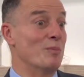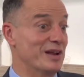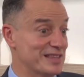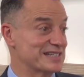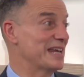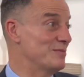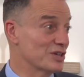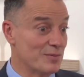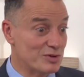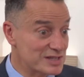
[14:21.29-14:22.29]
But at the same
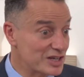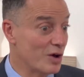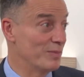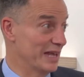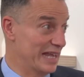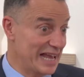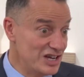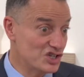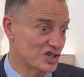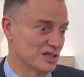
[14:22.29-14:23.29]
time, there is an
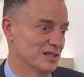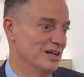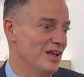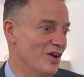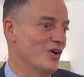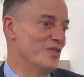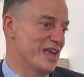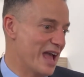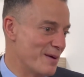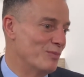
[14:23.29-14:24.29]
obligation on the
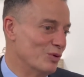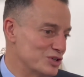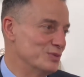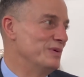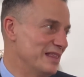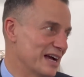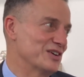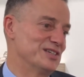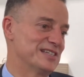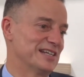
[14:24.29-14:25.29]
airport to be that
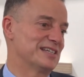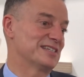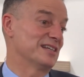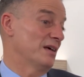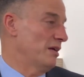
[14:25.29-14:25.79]
good citizen.